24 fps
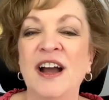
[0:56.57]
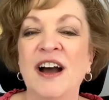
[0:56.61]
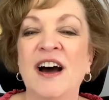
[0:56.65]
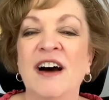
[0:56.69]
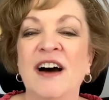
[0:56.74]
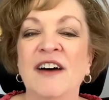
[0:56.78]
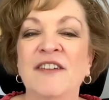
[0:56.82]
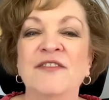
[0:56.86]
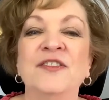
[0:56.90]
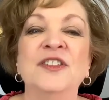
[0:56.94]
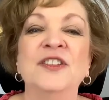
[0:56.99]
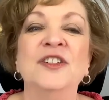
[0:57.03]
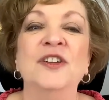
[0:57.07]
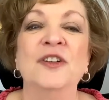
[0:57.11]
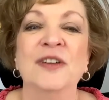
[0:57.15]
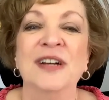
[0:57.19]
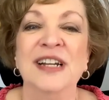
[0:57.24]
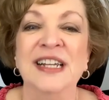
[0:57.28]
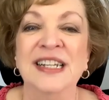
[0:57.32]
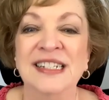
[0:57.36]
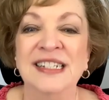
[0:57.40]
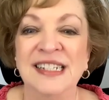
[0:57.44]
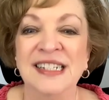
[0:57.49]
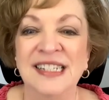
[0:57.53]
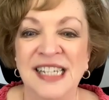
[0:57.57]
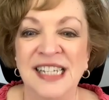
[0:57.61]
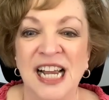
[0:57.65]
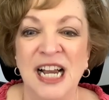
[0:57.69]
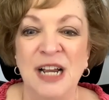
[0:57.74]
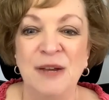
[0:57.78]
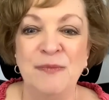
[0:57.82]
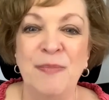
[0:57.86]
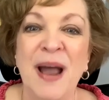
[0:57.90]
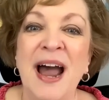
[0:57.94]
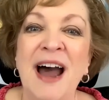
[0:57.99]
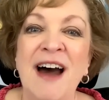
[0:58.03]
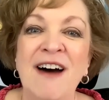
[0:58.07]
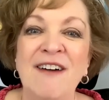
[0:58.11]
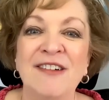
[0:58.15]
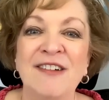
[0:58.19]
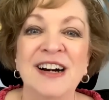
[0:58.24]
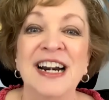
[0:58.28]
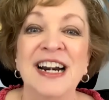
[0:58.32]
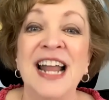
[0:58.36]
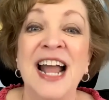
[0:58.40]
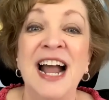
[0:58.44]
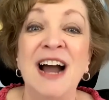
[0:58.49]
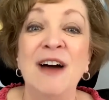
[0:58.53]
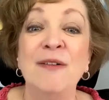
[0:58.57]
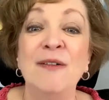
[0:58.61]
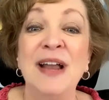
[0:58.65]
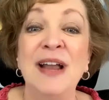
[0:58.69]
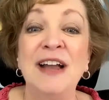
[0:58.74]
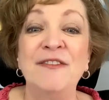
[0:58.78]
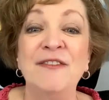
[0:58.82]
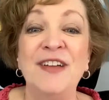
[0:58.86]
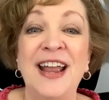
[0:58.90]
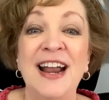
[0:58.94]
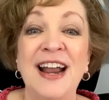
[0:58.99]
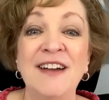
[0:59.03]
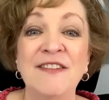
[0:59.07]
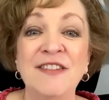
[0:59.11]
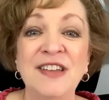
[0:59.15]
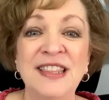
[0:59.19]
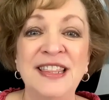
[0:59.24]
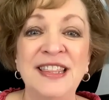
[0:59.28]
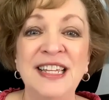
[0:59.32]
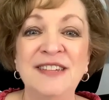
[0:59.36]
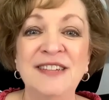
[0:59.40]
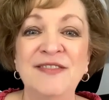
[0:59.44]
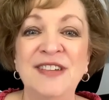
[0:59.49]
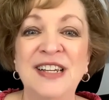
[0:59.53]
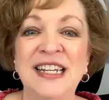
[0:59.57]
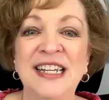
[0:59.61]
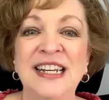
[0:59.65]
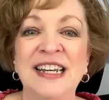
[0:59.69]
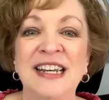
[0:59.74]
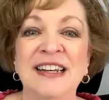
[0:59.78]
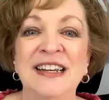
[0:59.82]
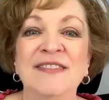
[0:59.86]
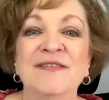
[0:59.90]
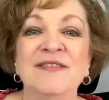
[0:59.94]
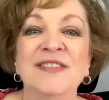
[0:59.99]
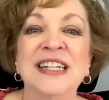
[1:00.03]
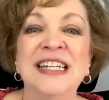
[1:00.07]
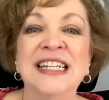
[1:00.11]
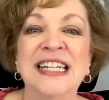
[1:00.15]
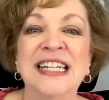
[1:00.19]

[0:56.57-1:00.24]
of your inside power and how we have everything we